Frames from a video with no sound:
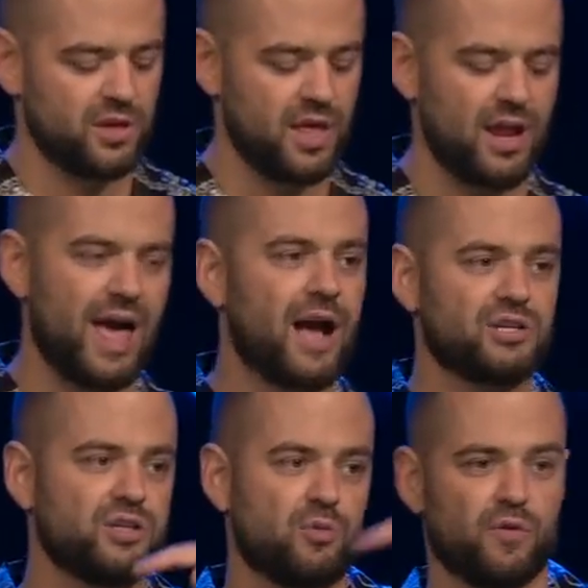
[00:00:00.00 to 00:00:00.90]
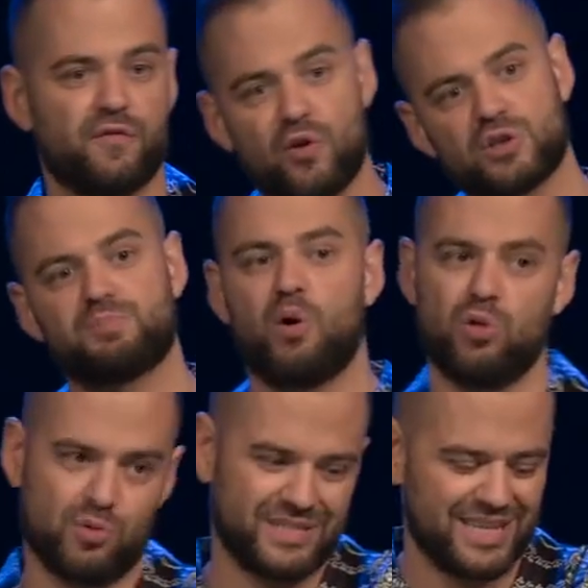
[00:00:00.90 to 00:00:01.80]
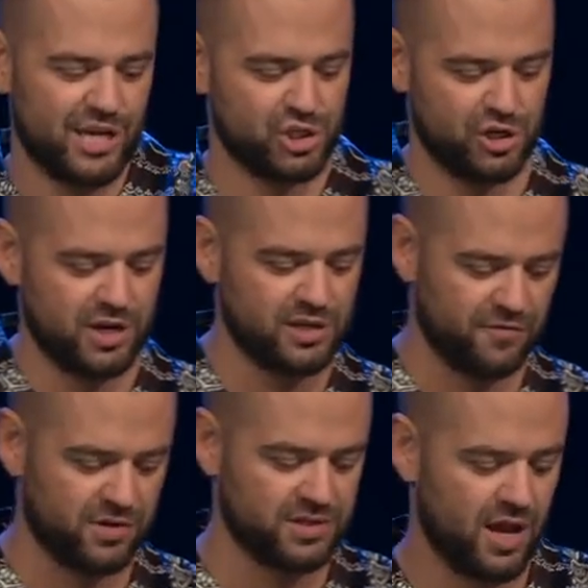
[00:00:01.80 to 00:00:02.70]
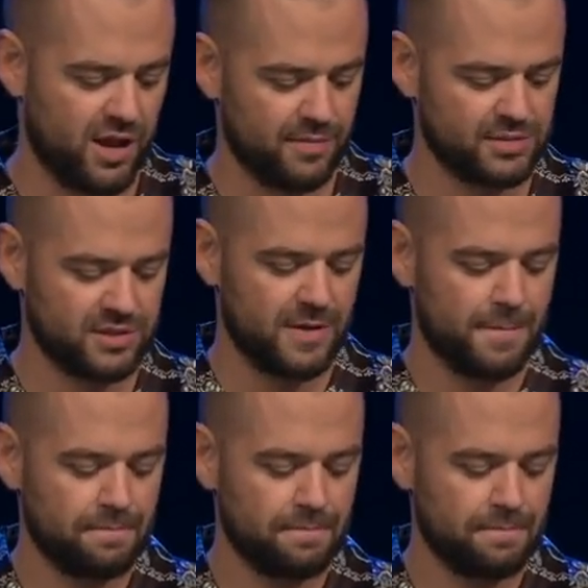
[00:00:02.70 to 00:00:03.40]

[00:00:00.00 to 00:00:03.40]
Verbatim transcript: and that it actually reversed polarization at different times.